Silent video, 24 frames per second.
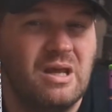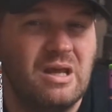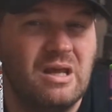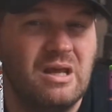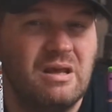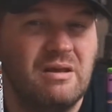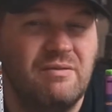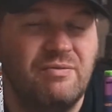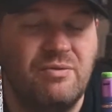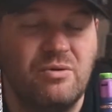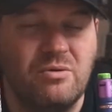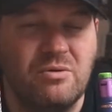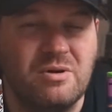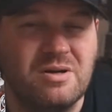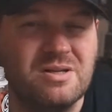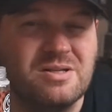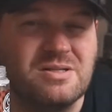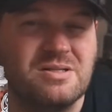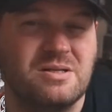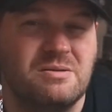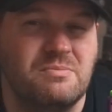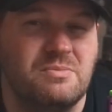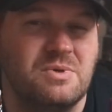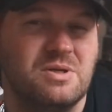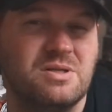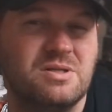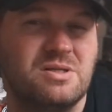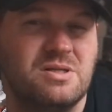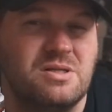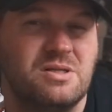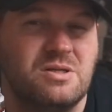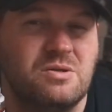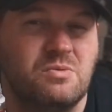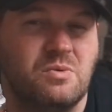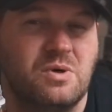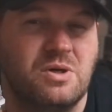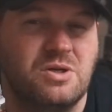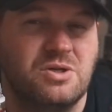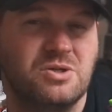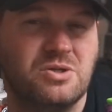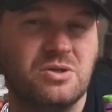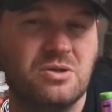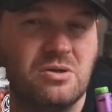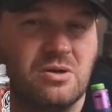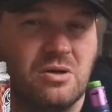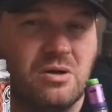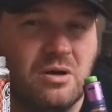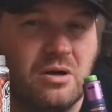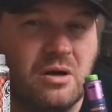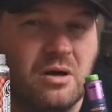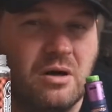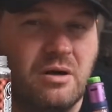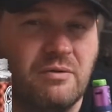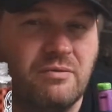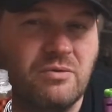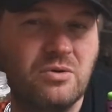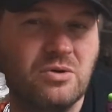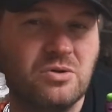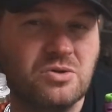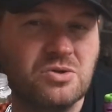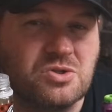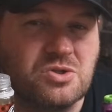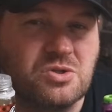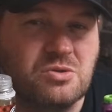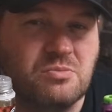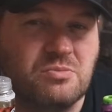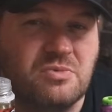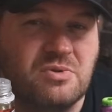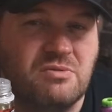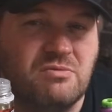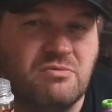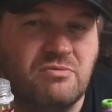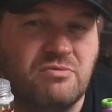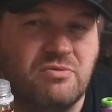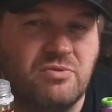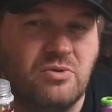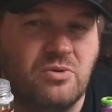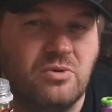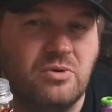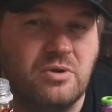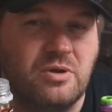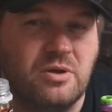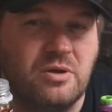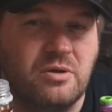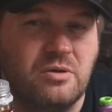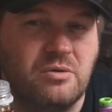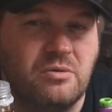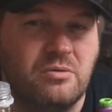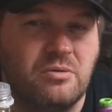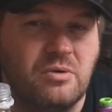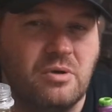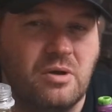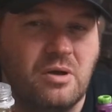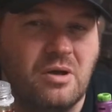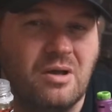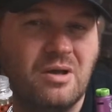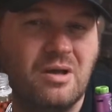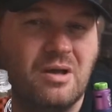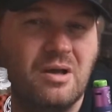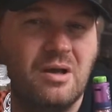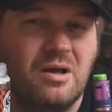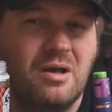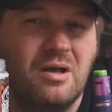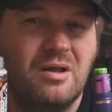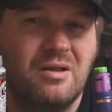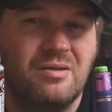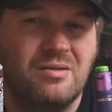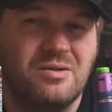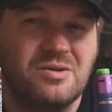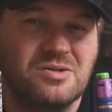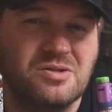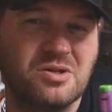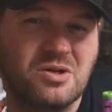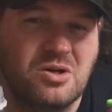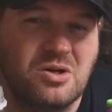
if you're in a similar situation, I've got something for you. There's a